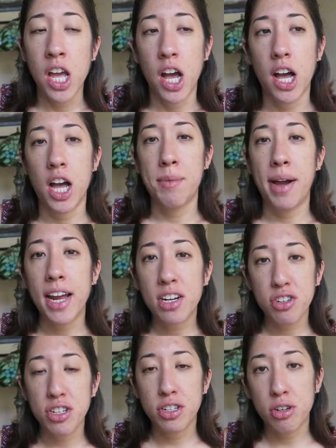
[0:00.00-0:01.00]
I
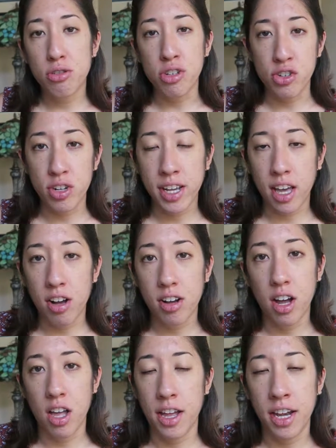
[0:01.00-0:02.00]
actually don't drink
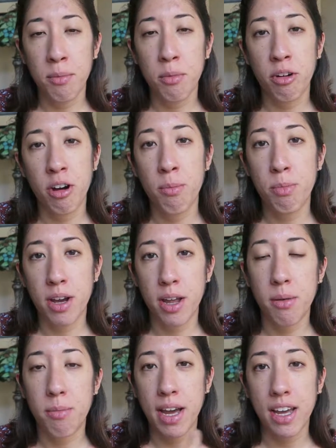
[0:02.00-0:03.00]
alcohol anymore,
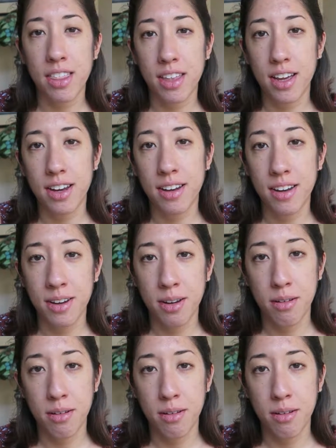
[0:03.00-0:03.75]
but back then,